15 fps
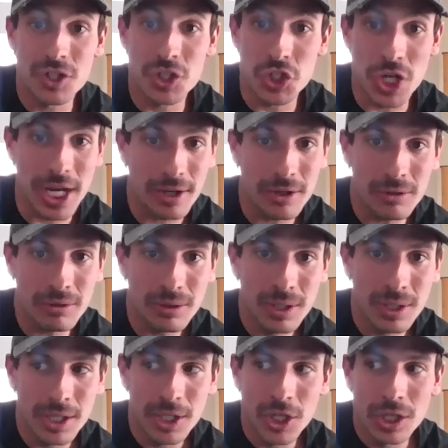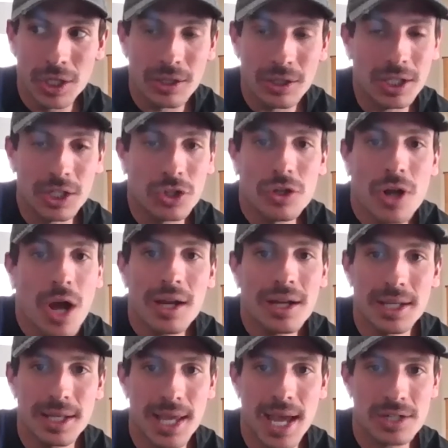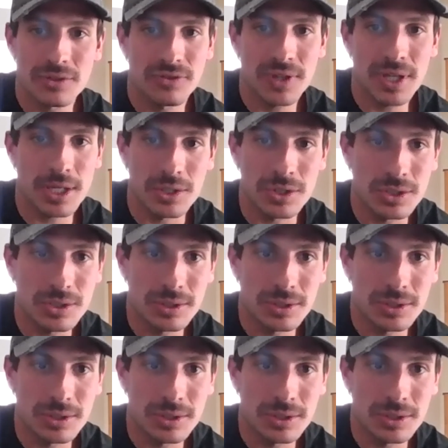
channel, like, you're not going to catch a fish.